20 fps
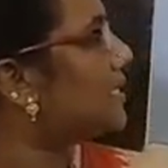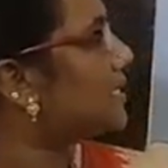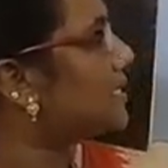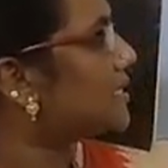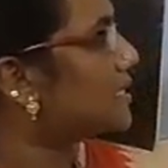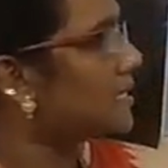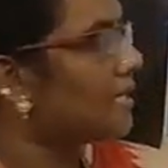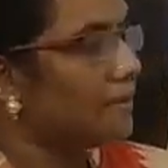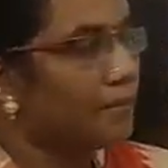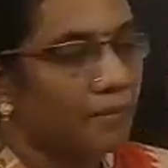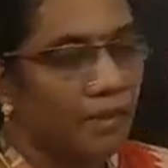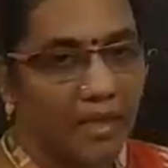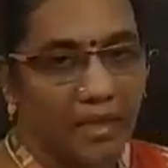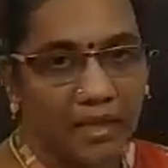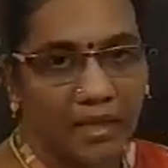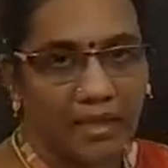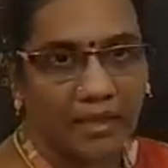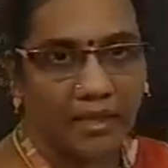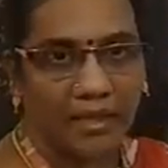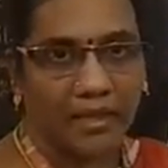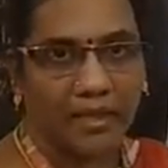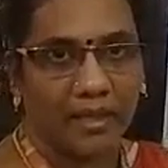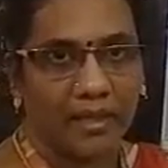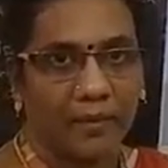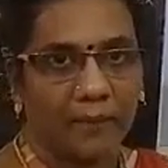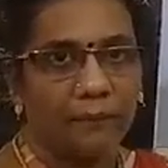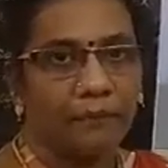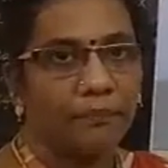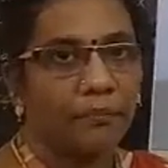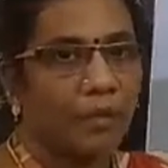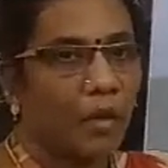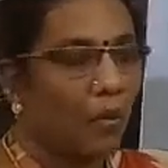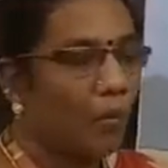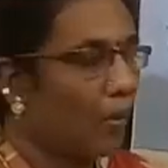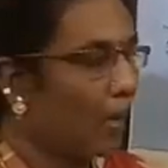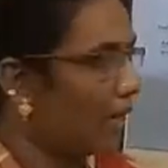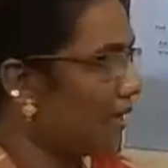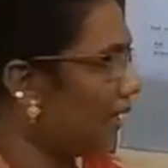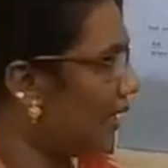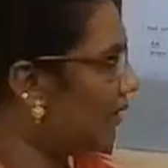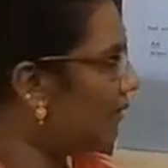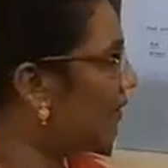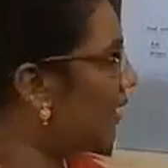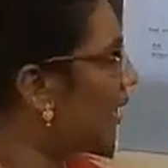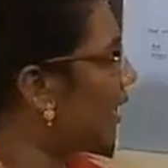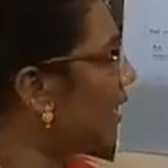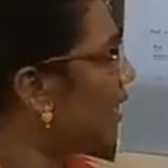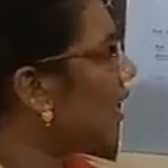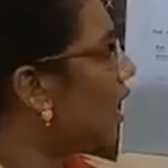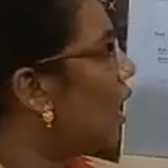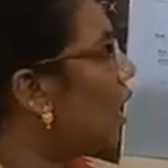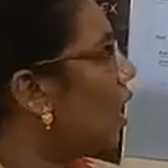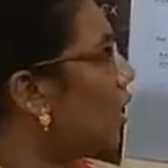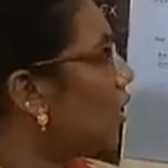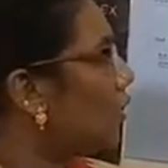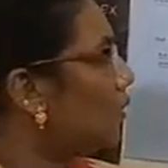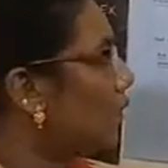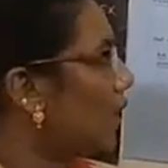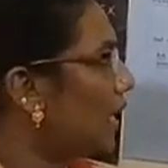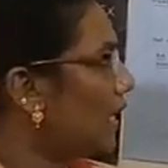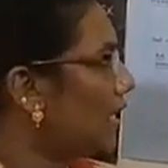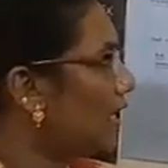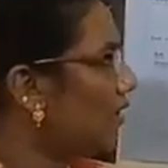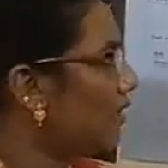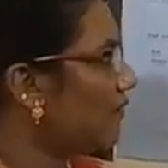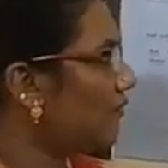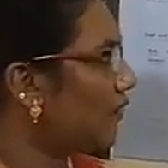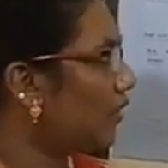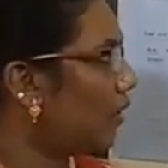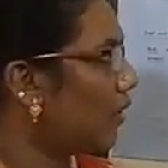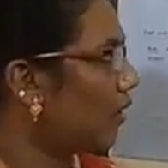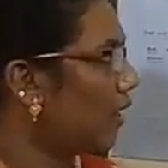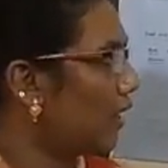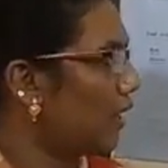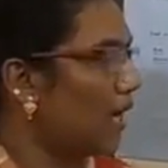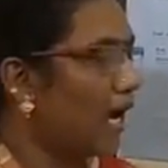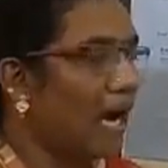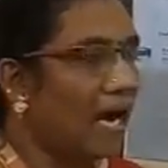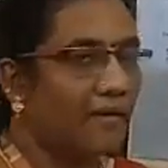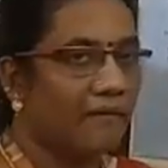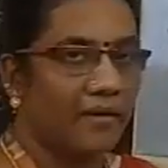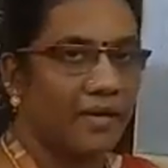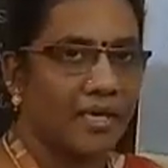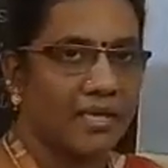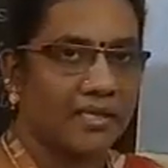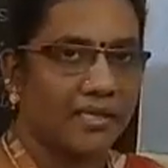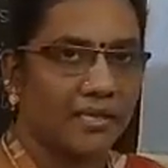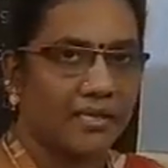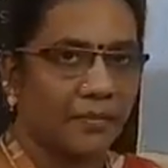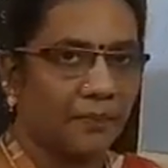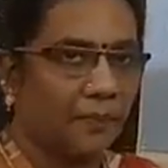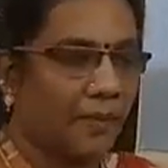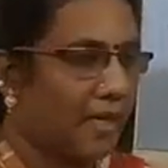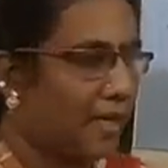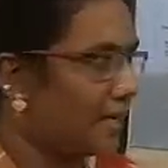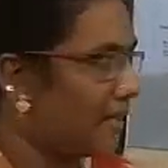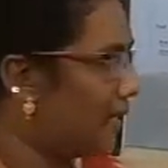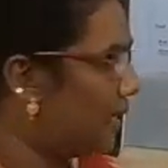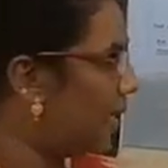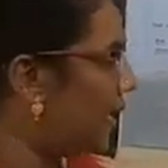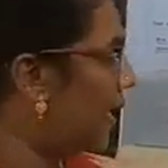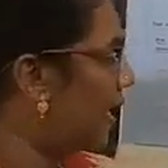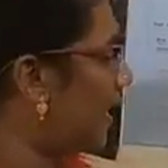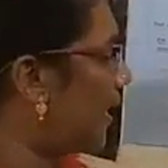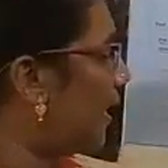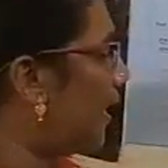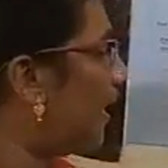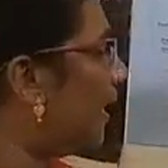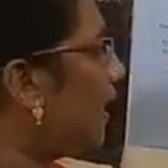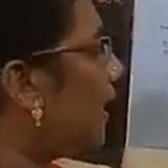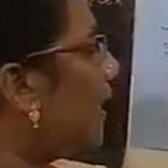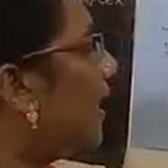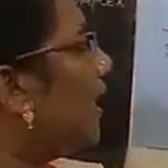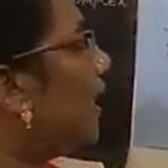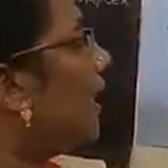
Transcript: 60-minute, 1 hour, 24 hours per day